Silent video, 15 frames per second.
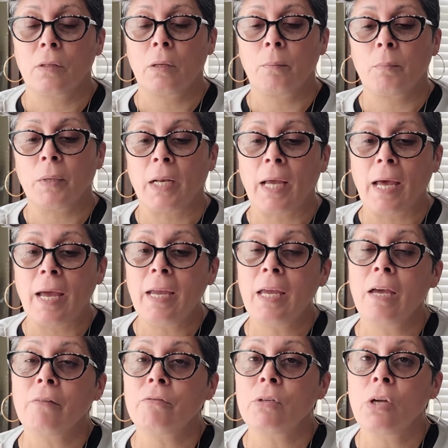But I
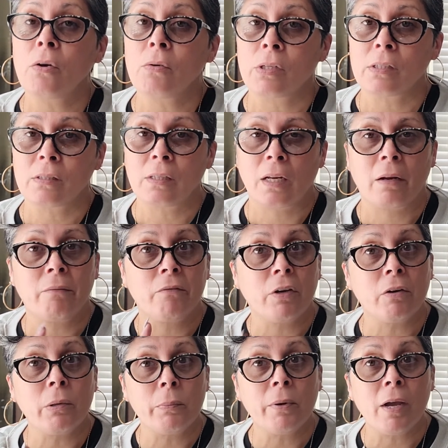have noticed, and I'm
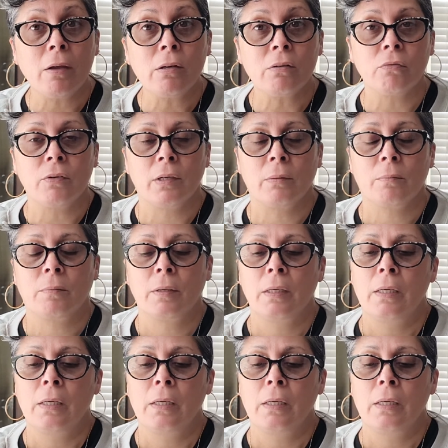very proud of him,